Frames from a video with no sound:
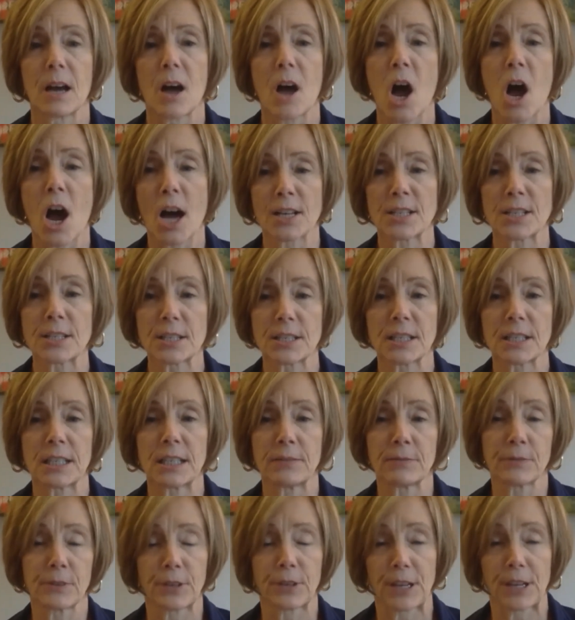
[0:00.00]
honesty
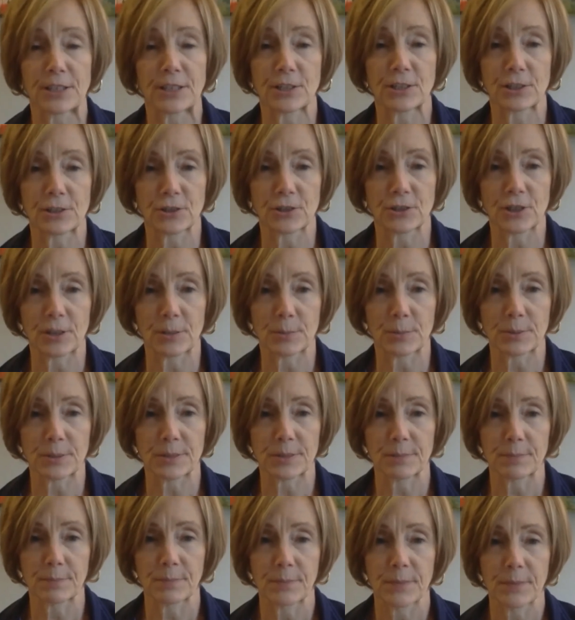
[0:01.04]
in relationships.
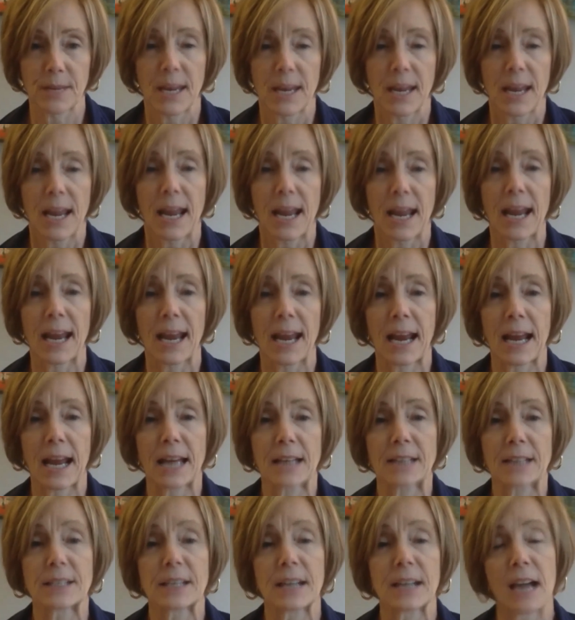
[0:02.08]

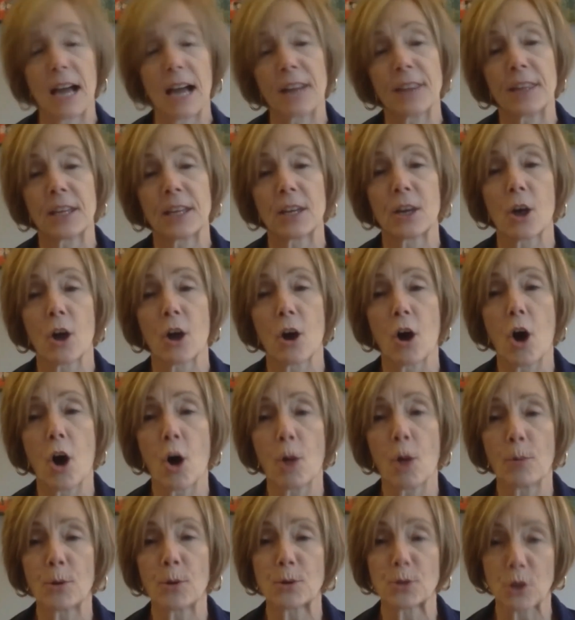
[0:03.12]
And I think
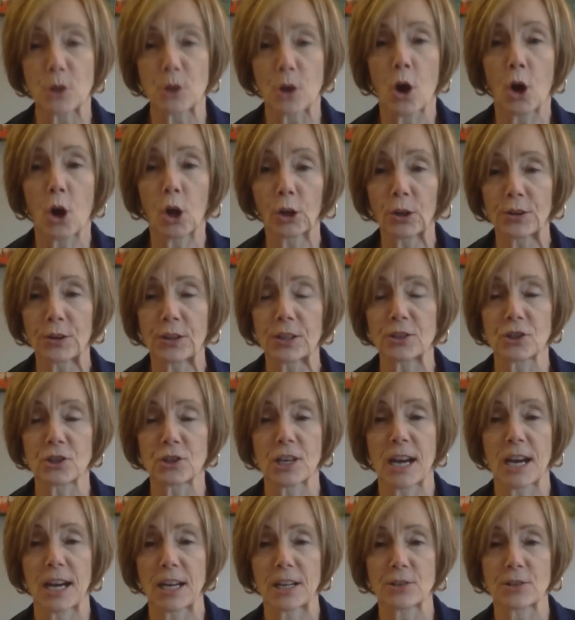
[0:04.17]
almost all of the
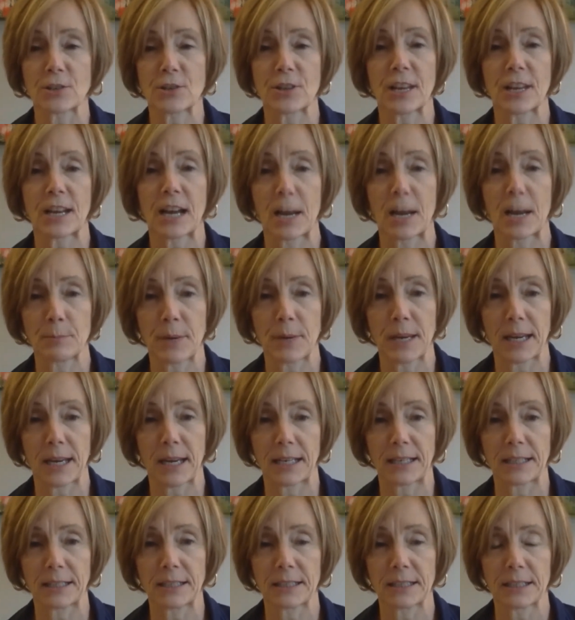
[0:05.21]
change that I
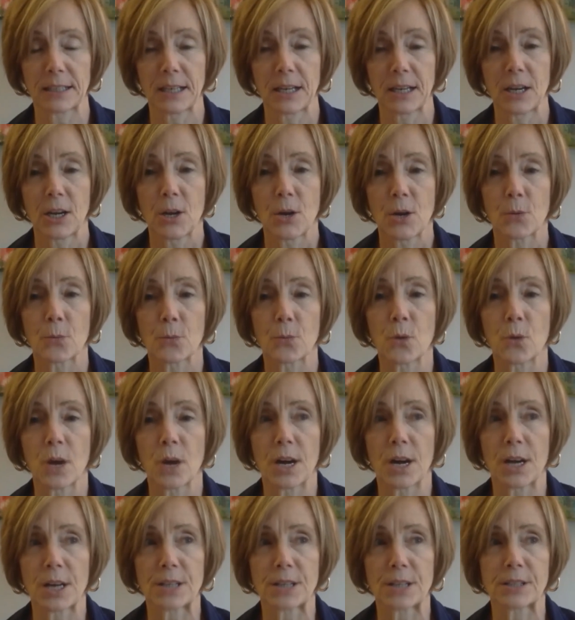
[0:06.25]
made
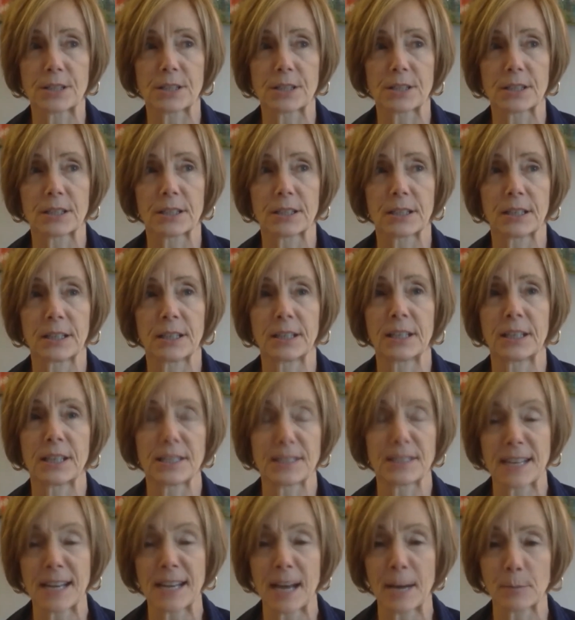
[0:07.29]
was in an
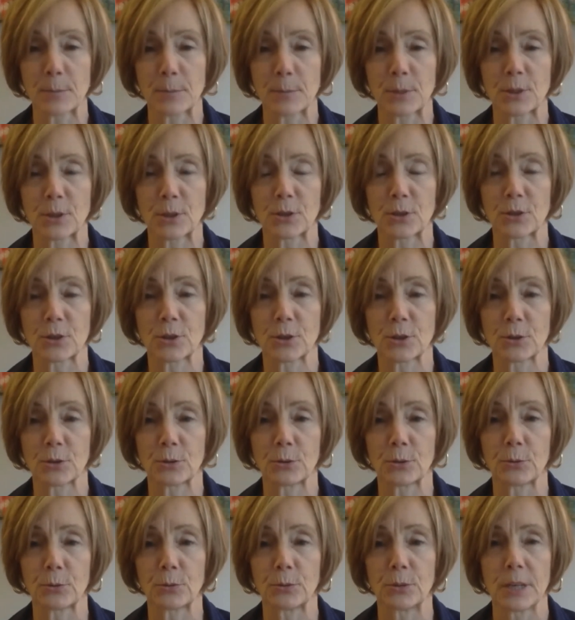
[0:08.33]
attempt
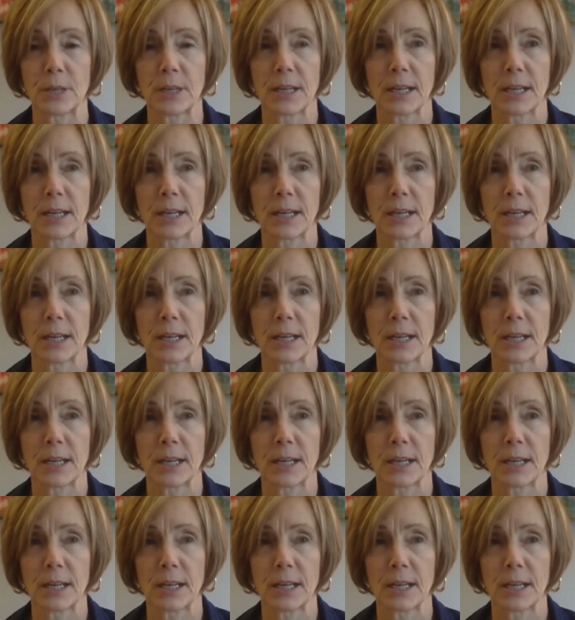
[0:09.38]
to